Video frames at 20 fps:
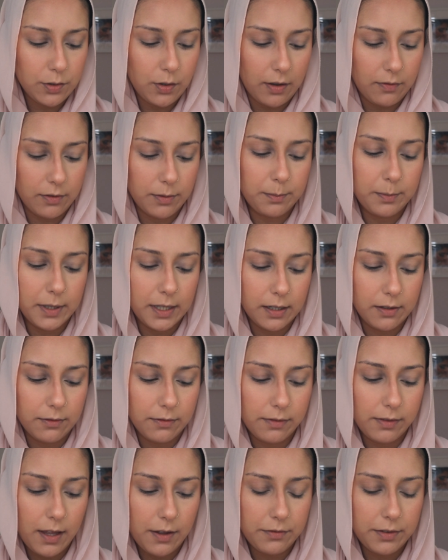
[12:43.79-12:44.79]
So I have a big
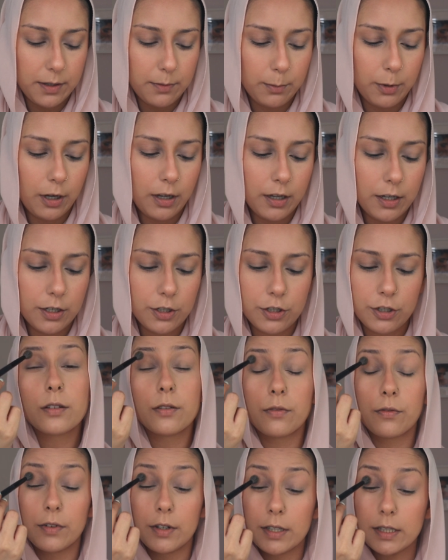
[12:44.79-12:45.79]
fluffy brush. So
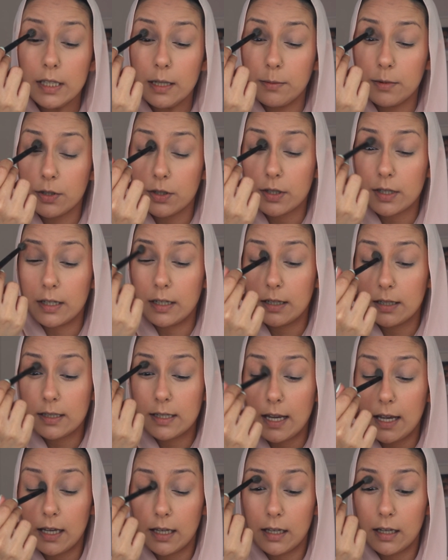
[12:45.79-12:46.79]
first I'm just gonna
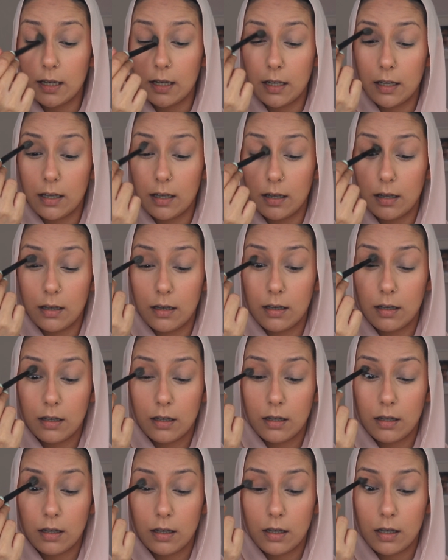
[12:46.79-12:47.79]
take it
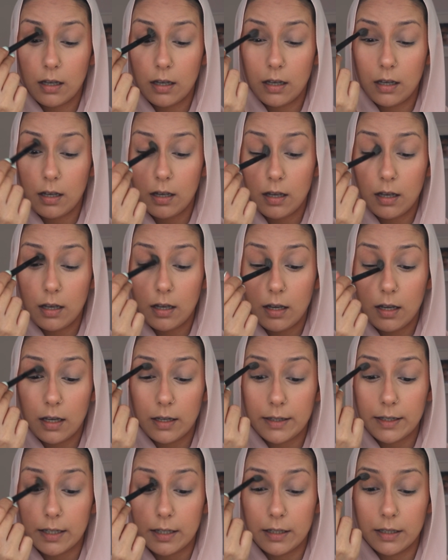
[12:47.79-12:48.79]

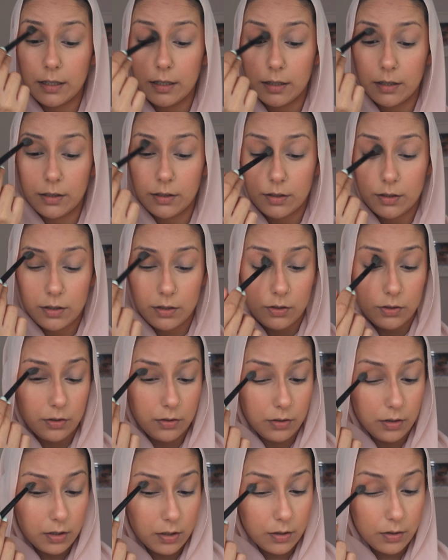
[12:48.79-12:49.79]

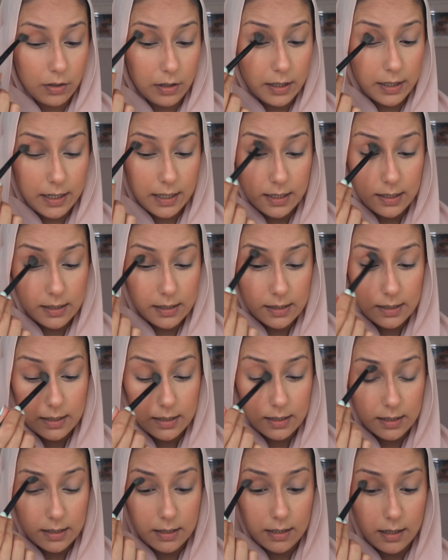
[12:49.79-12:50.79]
into the
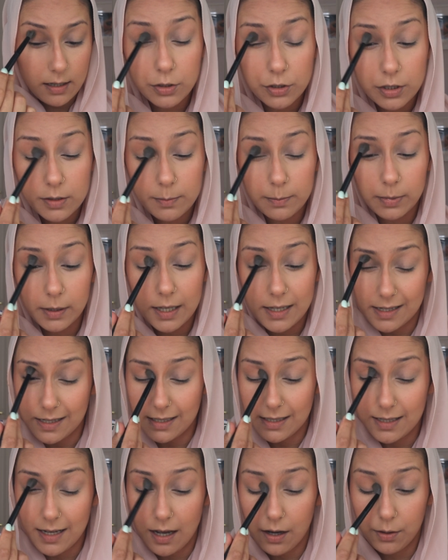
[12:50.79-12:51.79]
crease. Just blend
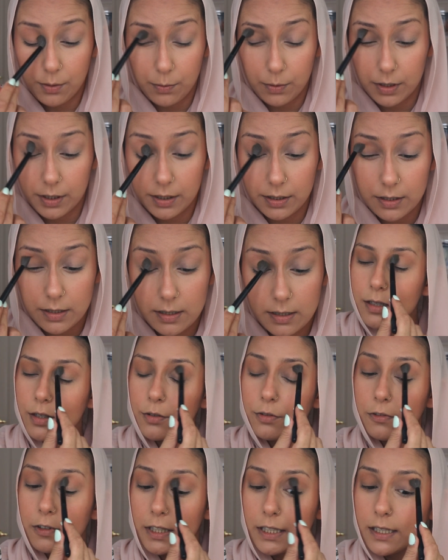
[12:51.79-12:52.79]
it downwards. It's so
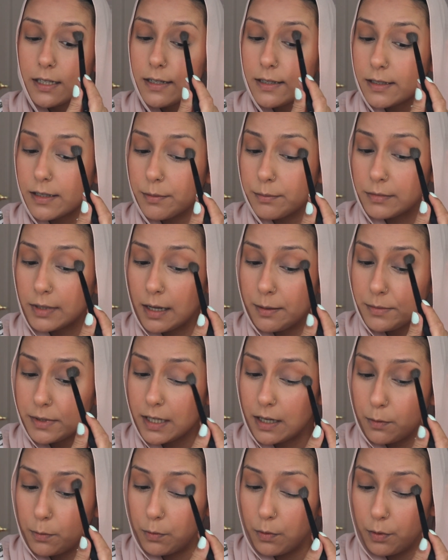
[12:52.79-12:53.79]
funny because sometimes
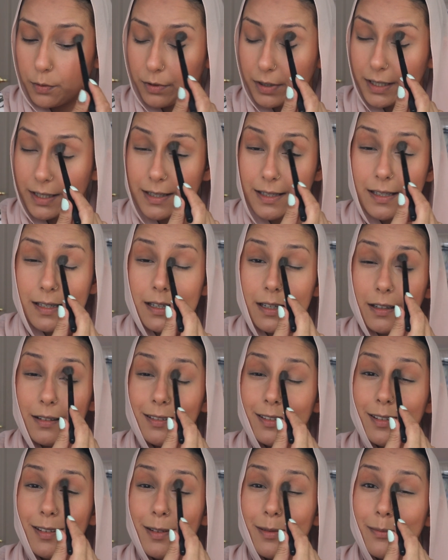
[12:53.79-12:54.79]
I won't
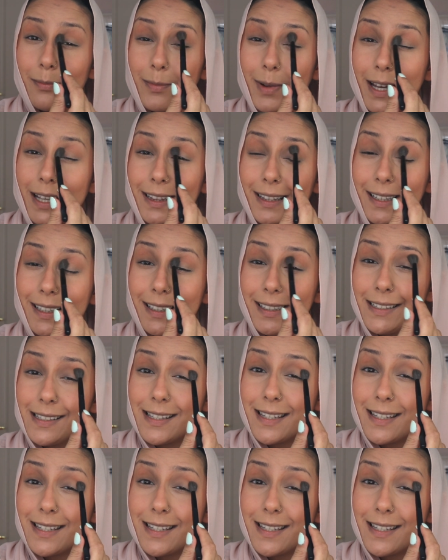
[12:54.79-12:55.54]
conceal my lids.